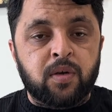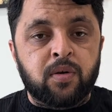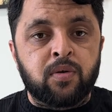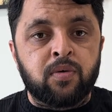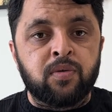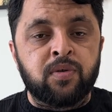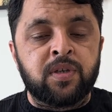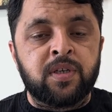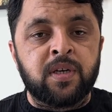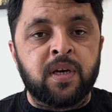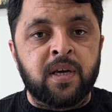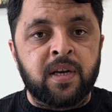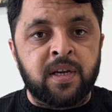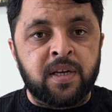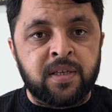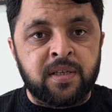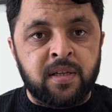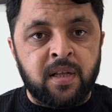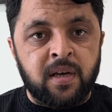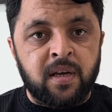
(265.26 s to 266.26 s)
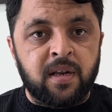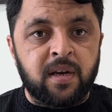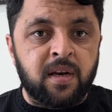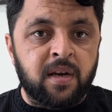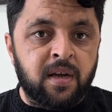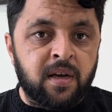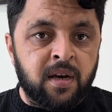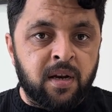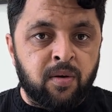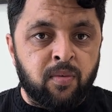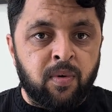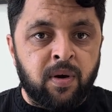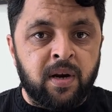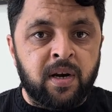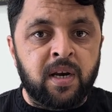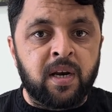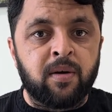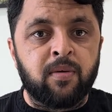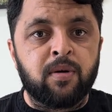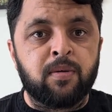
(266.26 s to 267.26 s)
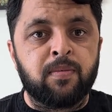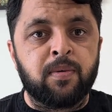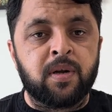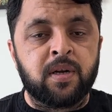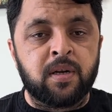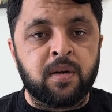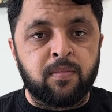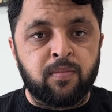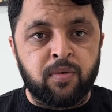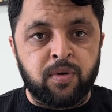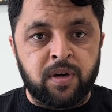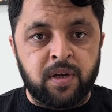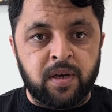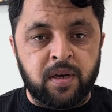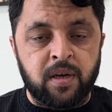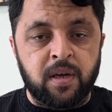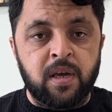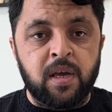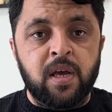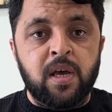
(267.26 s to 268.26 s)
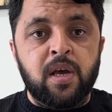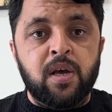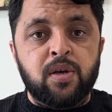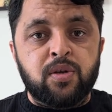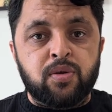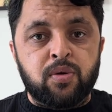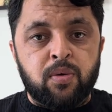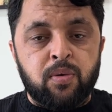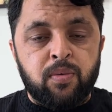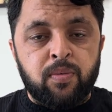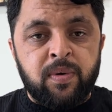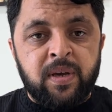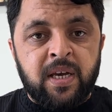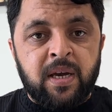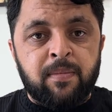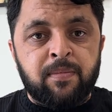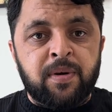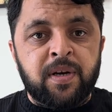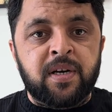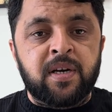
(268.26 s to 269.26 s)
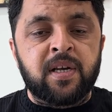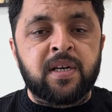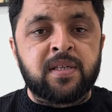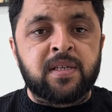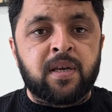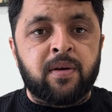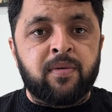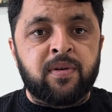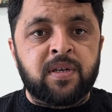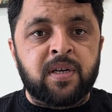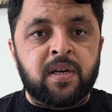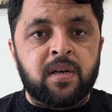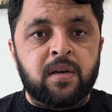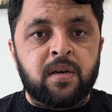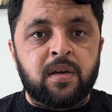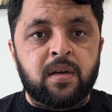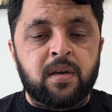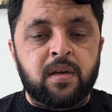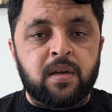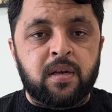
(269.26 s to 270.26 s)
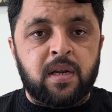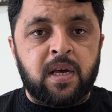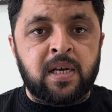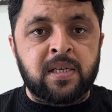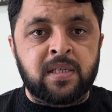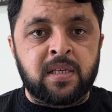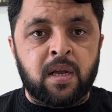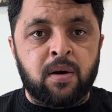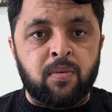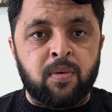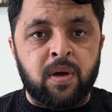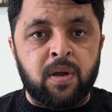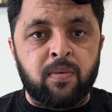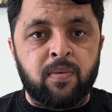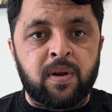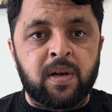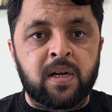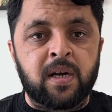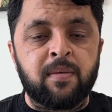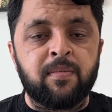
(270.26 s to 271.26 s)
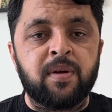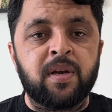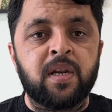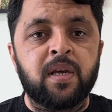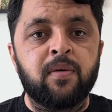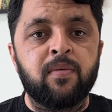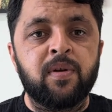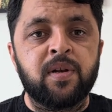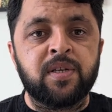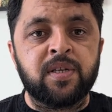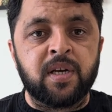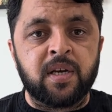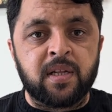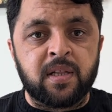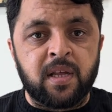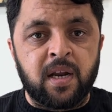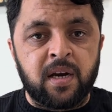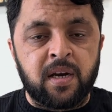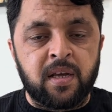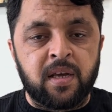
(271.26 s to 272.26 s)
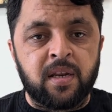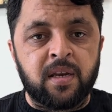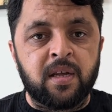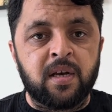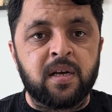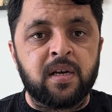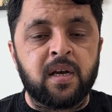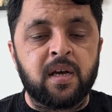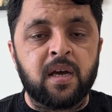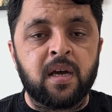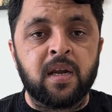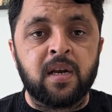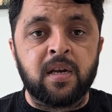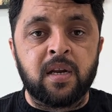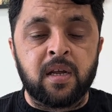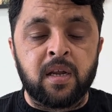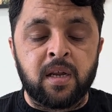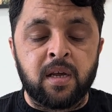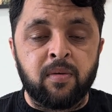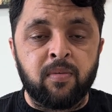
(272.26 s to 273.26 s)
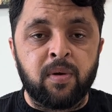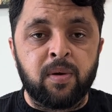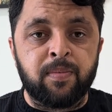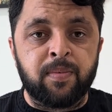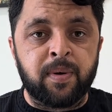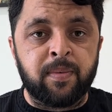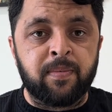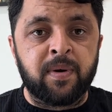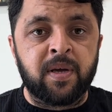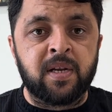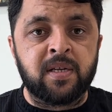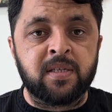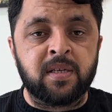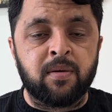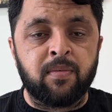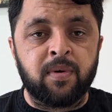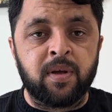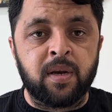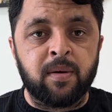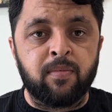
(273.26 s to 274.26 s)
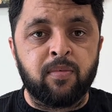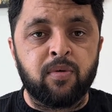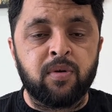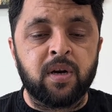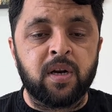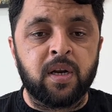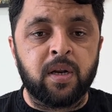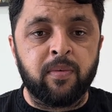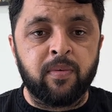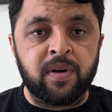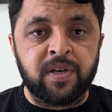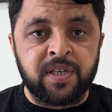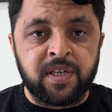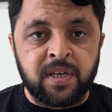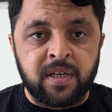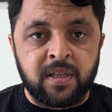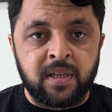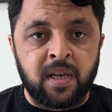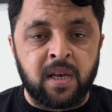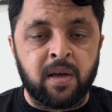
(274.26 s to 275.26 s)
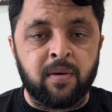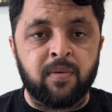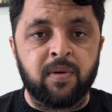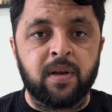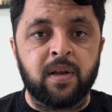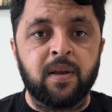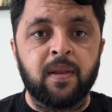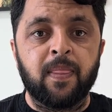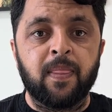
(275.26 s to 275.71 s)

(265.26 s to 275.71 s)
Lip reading: to reach the required level for the footing. So when we complete the excavation, a surveyor will come and he will check that area, and he will prepare a survey report and he will check the level.